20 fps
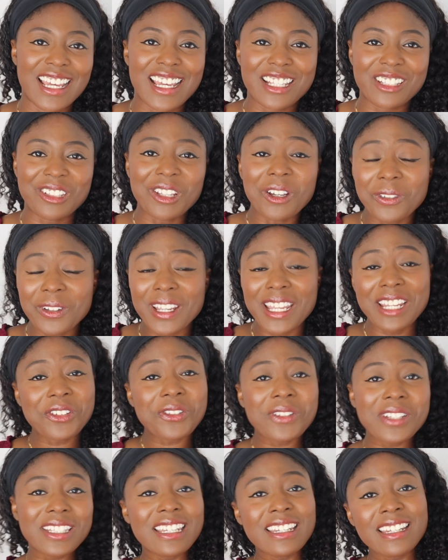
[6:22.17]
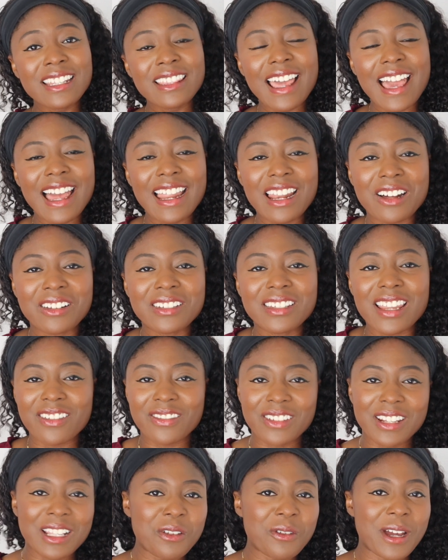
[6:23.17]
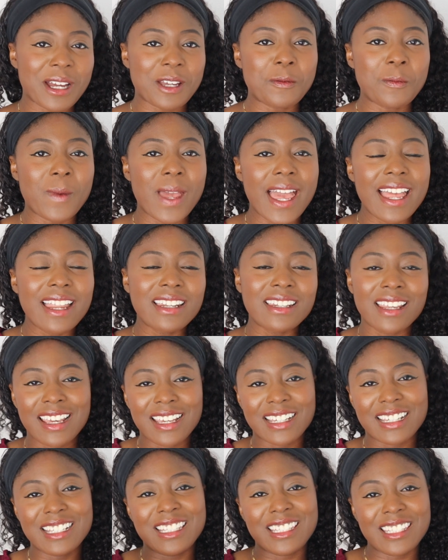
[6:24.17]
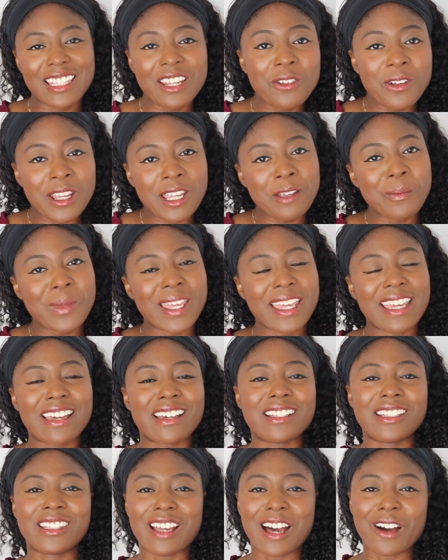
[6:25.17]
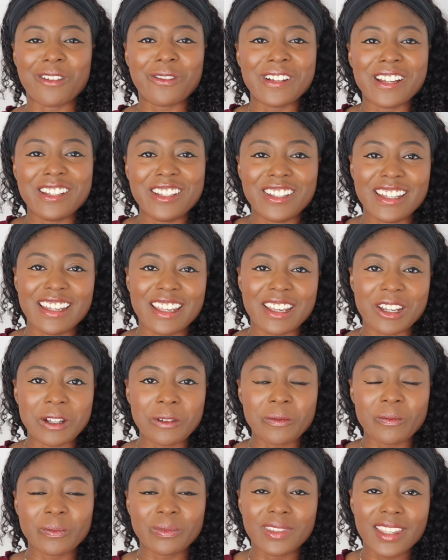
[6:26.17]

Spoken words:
So if you're interested in that, I'll definitely recommend considering being a software engineer.